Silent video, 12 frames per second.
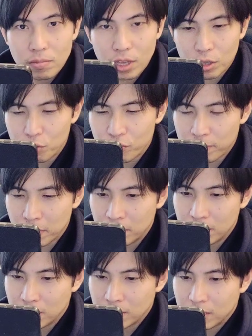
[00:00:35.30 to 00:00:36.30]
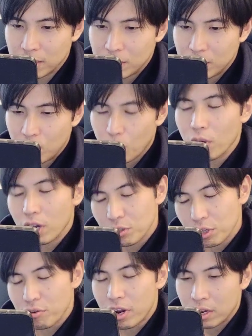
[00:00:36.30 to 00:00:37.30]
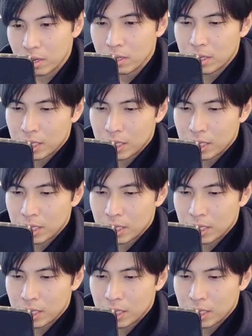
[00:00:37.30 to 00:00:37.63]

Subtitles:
Thank you, Freeman. Well, actually, Gray.